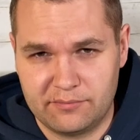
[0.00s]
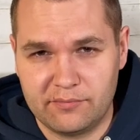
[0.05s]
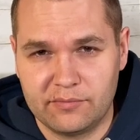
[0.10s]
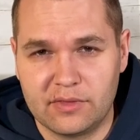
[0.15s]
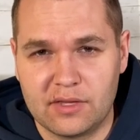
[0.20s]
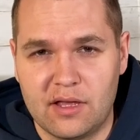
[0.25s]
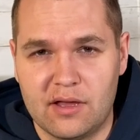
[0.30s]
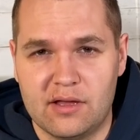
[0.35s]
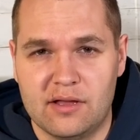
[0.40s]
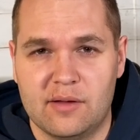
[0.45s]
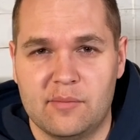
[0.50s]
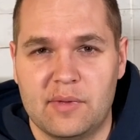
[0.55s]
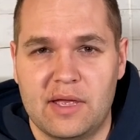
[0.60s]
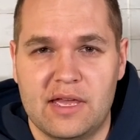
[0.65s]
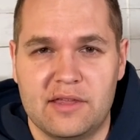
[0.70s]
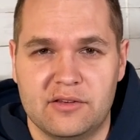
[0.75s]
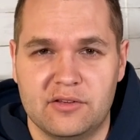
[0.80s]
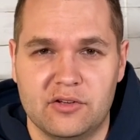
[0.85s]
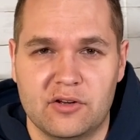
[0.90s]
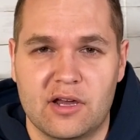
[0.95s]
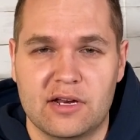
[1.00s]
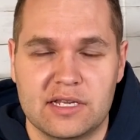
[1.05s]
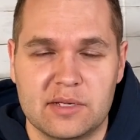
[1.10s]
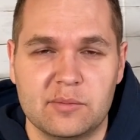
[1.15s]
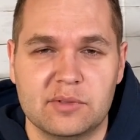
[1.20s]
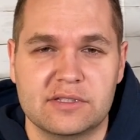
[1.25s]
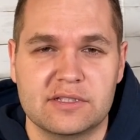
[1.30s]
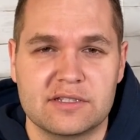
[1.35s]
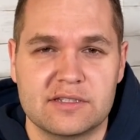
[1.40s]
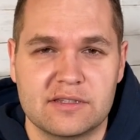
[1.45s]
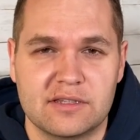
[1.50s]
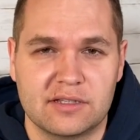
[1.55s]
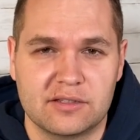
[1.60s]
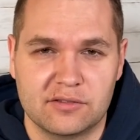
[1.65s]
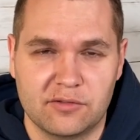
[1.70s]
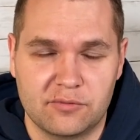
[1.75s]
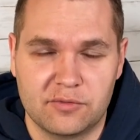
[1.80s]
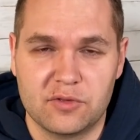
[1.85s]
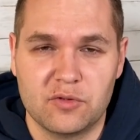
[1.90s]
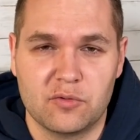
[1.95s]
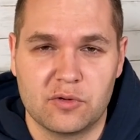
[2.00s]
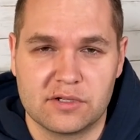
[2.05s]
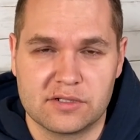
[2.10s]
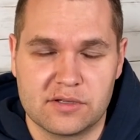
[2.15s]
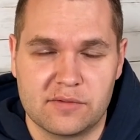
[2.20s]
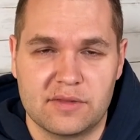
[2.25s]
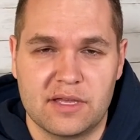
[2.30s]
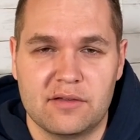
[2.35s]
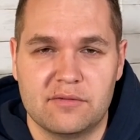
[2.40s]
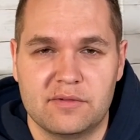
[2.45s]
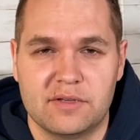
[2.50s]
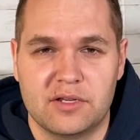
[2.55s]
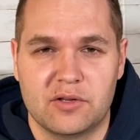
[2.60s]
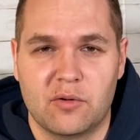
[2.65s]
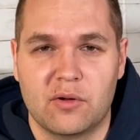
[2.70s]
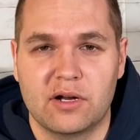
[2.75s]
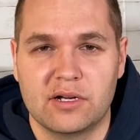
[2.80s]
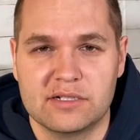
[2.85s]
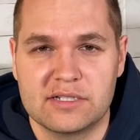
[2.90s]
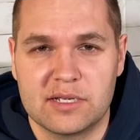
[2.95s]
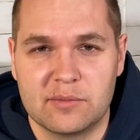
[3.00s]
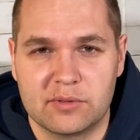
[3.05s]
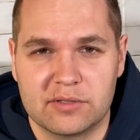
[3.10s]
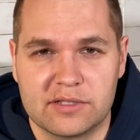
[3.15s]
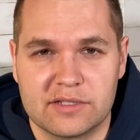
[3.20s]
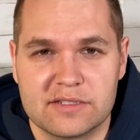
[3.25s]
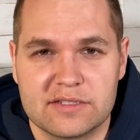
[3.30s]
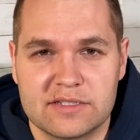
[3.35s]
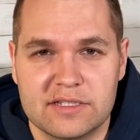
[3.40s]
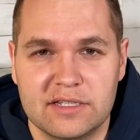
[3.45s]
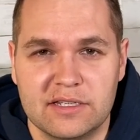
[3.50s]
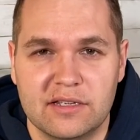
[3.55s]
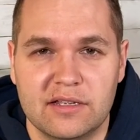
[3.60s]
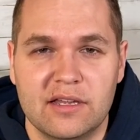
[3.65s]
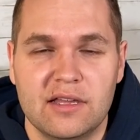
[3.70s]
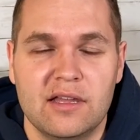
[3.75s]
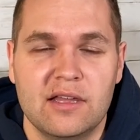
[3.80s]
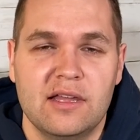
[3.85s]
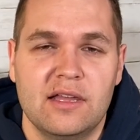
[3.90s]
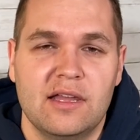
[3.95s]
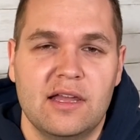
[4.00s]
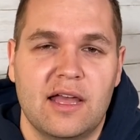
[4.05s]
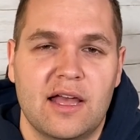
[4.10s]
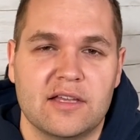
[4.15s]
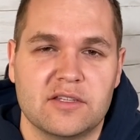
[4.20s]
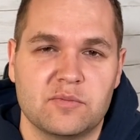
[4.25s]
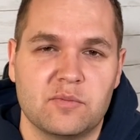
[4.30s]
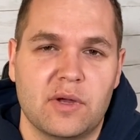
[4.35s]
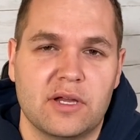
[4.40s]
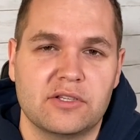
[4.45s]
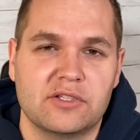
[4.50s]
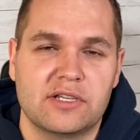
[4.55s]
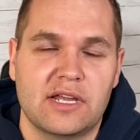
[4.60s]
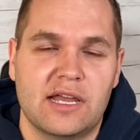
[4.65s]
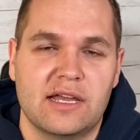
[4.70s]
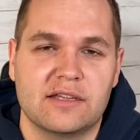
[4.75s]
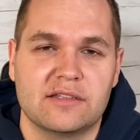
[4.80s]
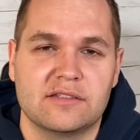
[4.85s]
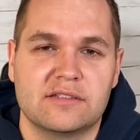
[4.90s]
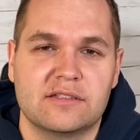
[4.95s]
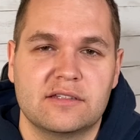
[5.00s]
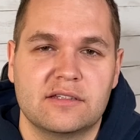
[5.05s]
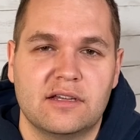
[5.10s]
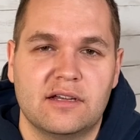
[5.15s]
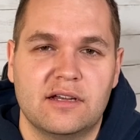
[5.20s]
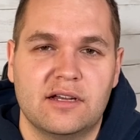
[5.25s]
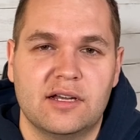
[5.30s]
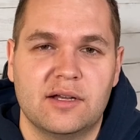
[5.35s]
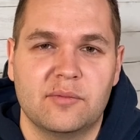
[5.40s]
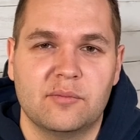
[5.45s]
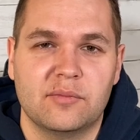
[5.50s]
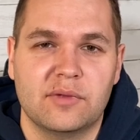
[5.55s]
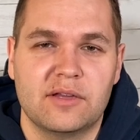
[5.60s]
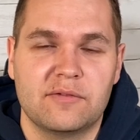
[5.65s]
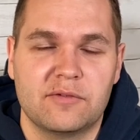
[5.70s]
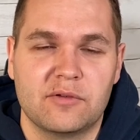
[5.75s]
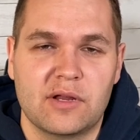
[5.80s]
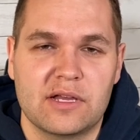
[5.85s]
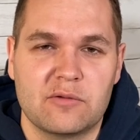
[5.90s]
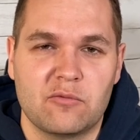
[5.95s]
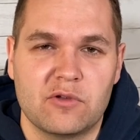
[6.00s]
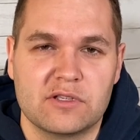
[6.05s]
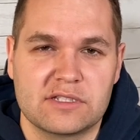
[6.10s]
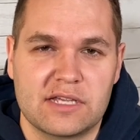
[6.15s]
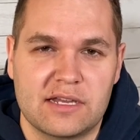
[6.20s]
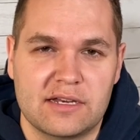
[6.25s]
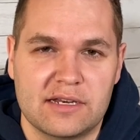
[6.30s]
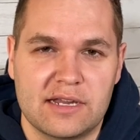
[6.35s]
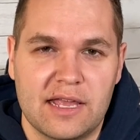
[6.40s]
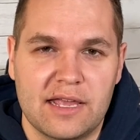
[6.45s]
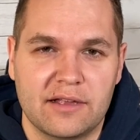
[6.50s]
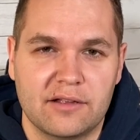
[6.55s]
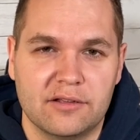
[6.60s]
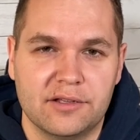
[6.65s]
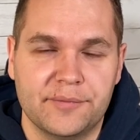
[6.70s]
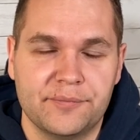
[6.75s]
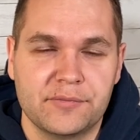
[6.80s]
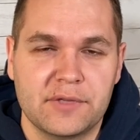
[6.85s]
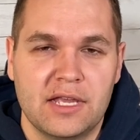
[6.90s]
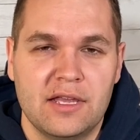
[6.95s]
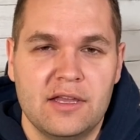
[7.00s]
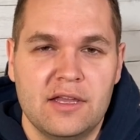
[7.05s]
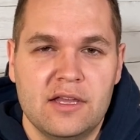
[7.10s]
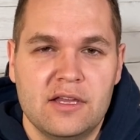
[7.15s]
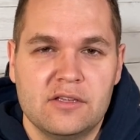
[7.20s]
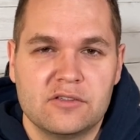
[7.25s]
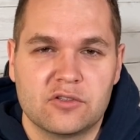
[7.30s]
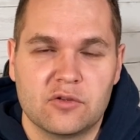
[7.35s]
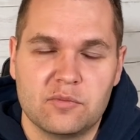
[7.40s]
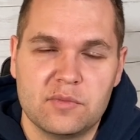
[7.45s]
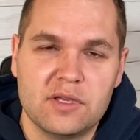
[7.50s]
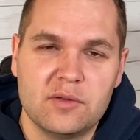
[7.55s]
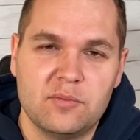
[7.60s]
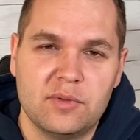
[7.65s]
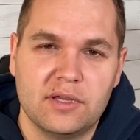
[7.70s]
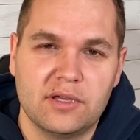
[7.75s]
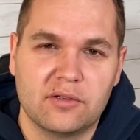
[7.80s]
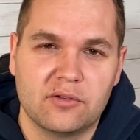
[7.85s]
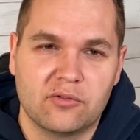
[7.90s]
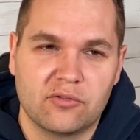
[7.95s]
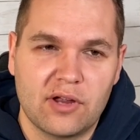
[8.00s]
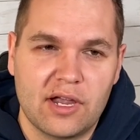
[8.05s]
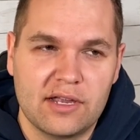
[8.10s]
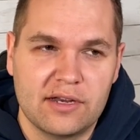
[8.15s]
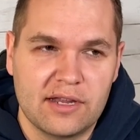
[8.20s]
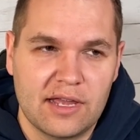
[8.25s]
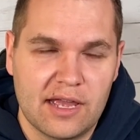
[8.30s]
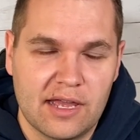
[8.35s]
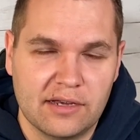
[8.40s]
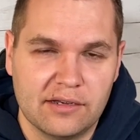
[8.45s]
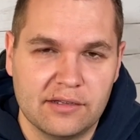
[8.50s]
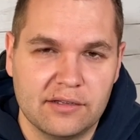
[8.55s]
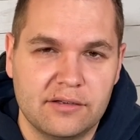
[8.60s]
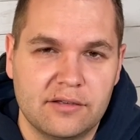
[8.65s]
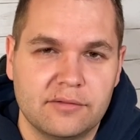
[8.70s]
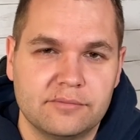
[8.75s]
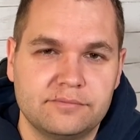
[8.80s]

um, and you're not able to the, the, viewers of that video aren't able to see as much as um, if it was at an angle so me being right-handed